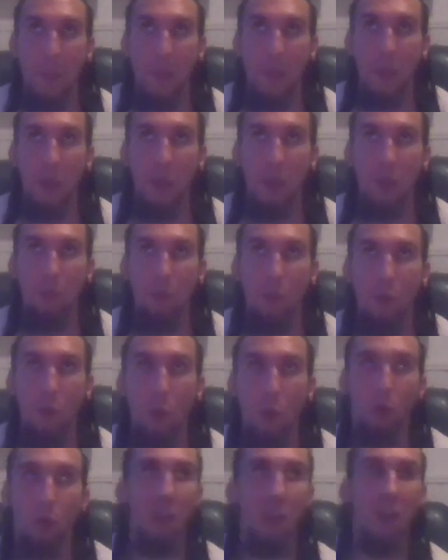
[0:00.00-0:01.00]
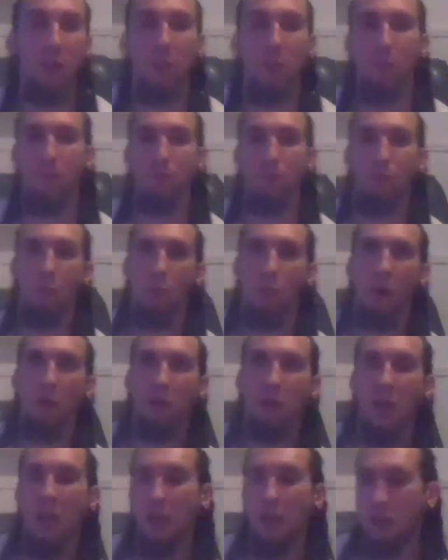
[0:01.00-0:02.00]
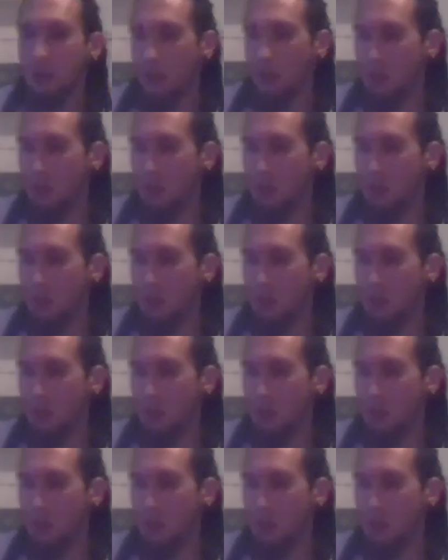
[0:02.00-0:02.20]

if you will take take